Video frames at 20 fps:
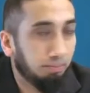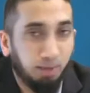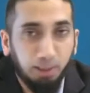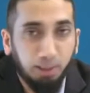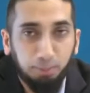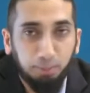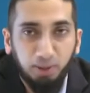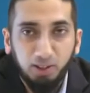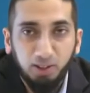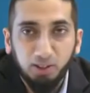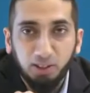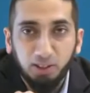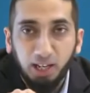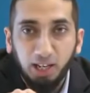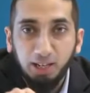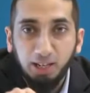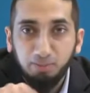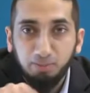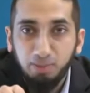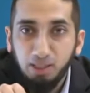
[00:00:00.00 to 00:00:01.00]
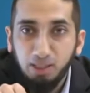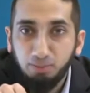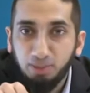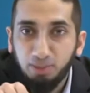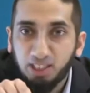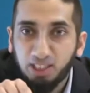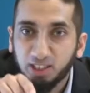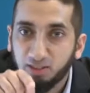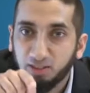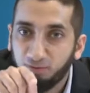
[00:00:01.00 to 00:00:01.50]
My parents hate me
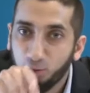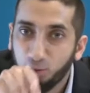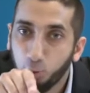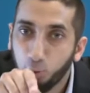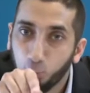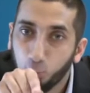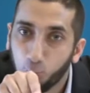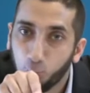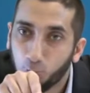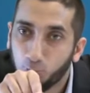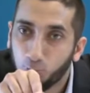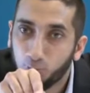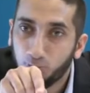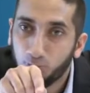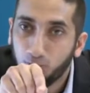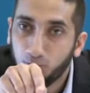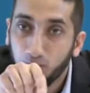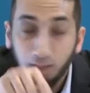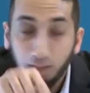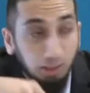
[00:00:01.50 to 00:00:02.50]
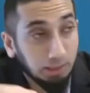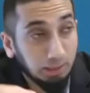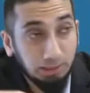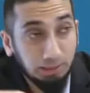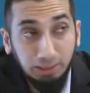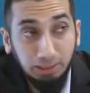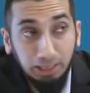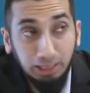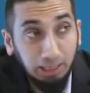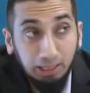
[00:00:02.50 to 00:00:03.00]
because of you. There's
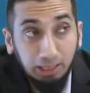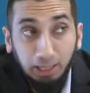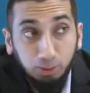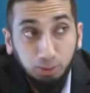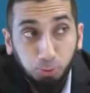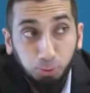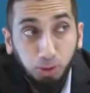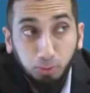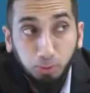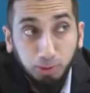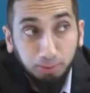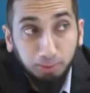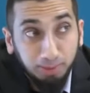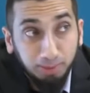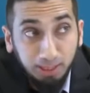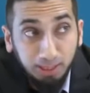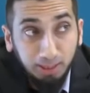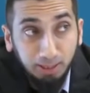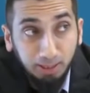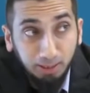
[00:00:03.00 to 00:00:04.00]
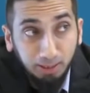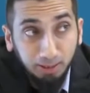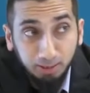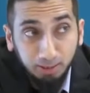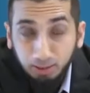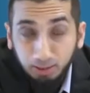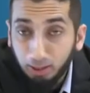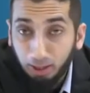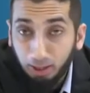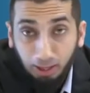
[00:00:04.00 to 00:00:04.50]
nothing that's wrong with me.
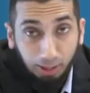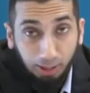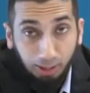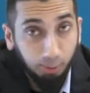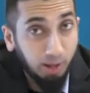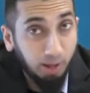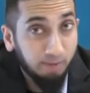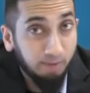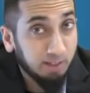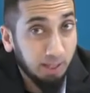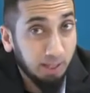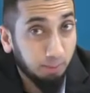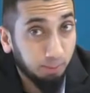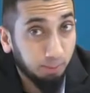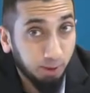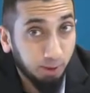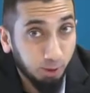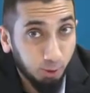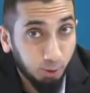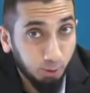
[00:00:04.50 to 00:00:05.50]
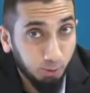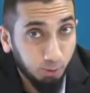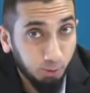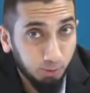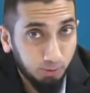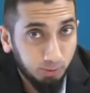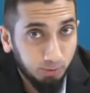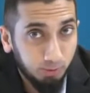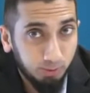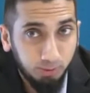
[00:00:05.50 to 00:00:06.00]
I don't have a temper issue.
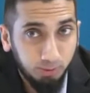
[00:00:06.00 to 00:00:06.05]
